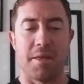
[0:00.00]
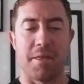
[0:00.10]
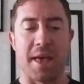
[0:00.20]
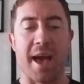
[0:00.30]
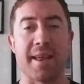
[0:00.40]

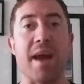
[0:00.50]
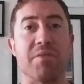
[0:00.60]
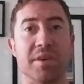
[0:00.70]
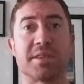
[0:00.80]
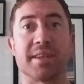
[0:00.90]
that
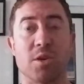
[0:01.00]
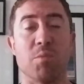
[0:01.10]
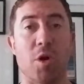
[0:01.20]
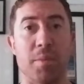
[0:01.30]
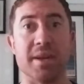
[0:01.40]
every single
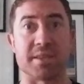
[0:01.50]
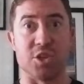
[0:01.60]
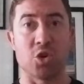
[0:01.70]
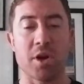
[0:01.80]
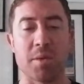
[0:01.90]
moment is
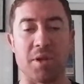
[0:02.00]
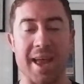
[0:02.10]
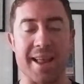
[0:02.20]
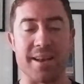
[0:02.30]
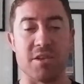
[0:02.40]
enjoyable.
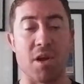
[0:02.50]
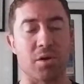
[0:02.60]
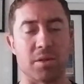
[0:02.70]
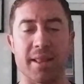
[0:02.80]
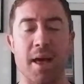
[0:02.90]
And not
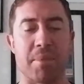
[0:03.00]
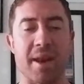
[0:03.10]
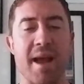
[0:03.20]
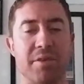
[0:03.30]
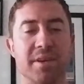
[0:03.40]
only that,
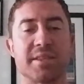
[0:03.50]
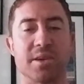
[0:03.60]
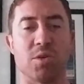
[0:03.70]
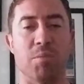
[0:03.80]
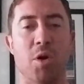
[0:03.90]
but every
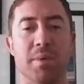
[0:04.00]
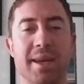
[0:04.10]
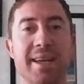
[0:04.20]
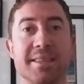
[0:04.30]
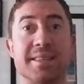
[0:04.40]
single
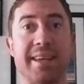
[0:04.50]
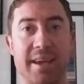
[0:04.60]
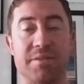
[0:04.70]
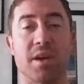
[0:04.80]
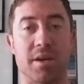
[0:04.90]
moment is the
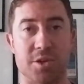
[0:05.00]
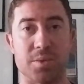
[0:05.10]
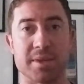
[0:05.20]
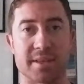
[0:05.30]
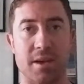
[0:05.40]
gift unto
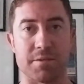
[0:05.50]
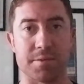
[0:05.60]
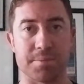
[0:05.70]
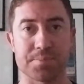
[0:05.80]
itself.